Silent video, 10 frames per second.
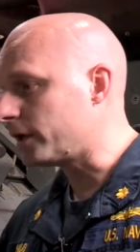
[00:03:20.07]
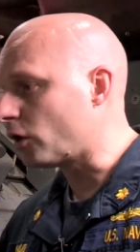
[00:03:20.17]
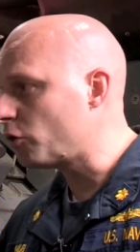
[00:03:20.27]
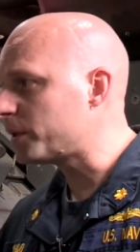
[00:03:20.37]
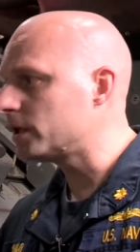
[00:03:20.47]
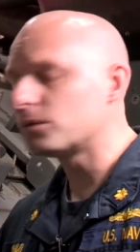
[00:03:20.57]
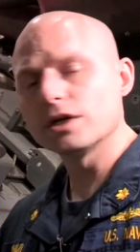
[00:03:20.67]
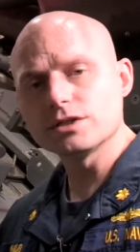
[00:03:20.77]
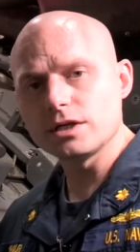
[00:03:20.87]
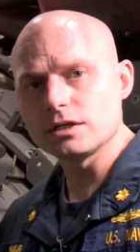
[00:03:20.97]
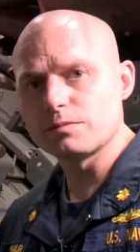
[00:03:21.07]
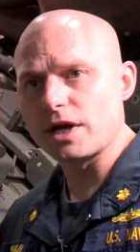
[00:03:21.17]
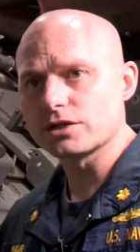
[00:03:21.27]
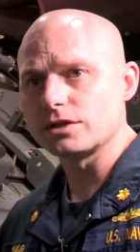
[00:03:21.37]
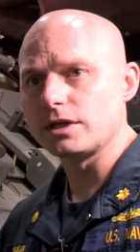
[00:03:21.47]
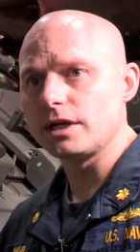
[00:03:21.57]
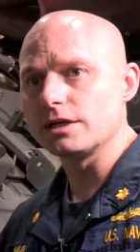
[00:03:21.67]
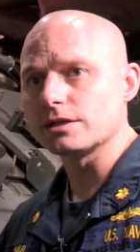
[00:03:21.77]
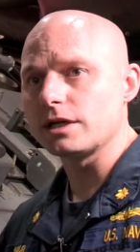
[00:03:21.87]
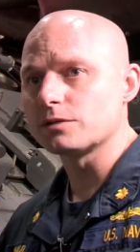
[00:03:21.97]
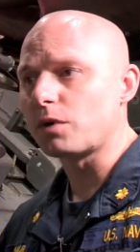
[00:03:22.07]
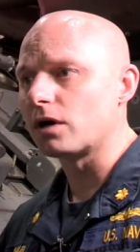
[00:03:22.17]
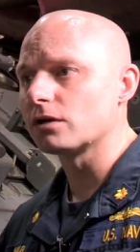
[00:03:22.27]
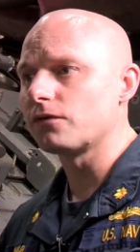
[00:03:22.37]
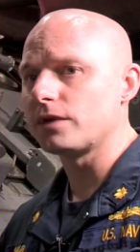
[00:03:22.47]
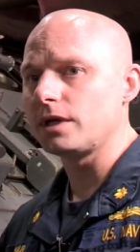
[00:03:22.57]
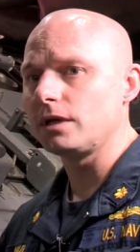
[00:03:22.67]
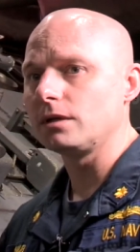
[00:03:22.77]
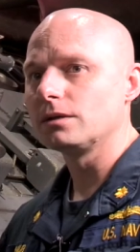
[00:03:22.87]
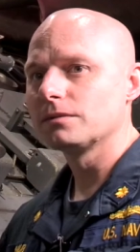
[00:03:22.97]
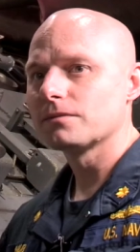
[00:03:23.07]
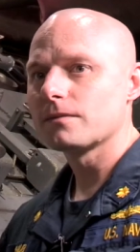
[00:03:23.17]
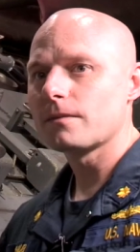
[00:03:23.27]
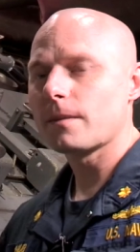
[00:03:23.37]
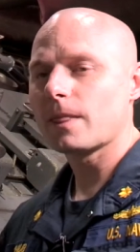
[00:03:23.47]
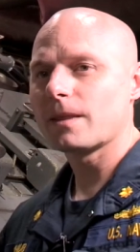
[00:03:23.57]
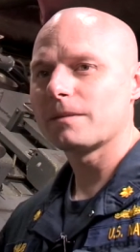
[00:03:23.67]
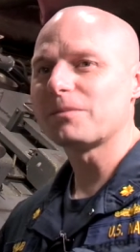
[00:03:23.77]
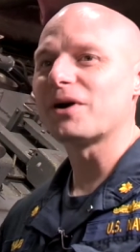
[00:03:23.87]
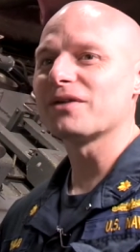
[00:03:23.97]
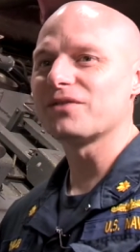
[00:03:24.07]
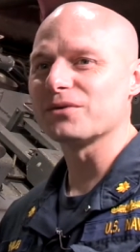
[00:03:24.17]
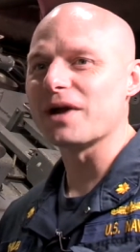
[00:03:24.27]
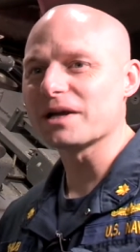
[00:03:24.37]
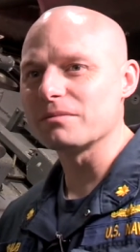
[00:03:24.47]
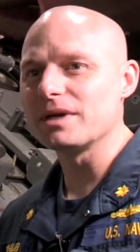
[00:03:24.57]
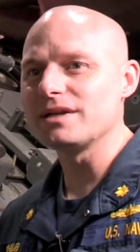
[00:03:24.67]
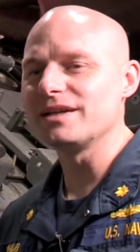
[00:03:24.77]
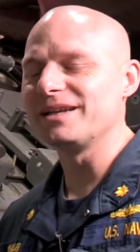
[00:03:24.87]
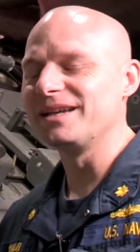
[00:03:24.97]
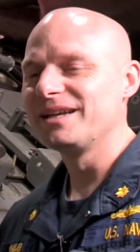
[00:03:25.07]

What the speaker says: open MRG inspection is part of the recommended